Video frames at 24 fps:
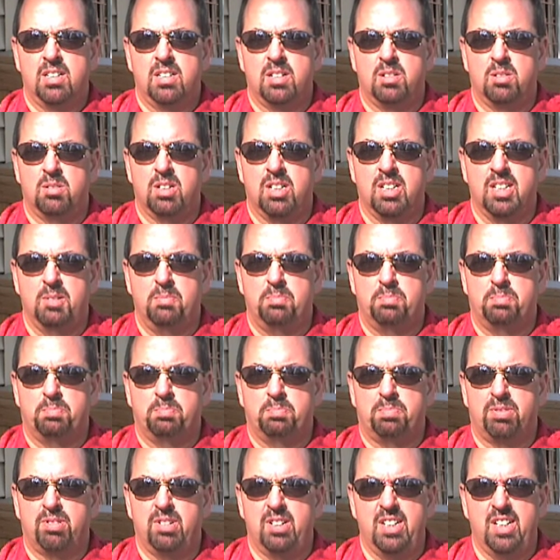they're really
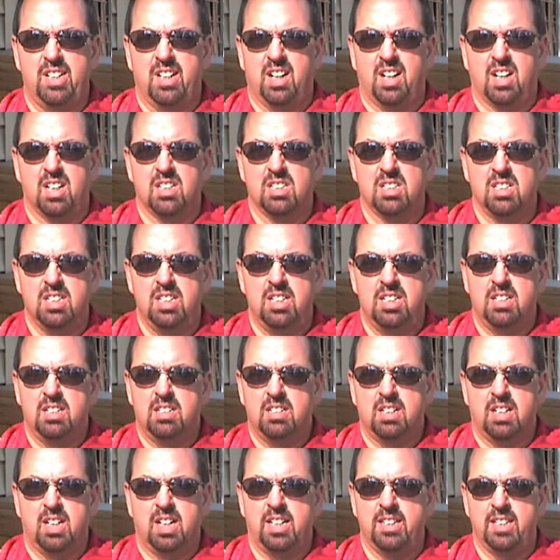pretty ugly
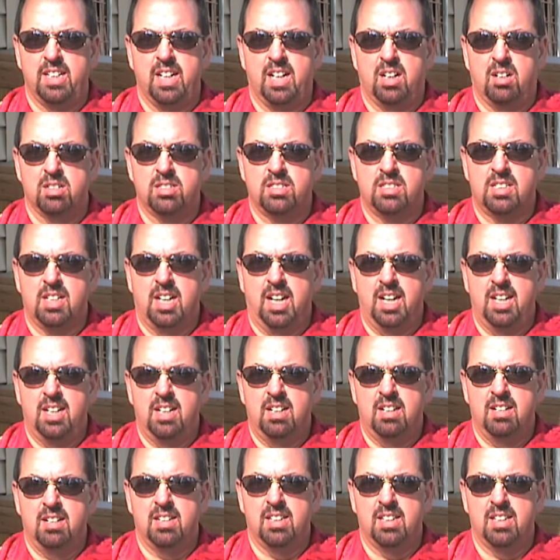on the outside,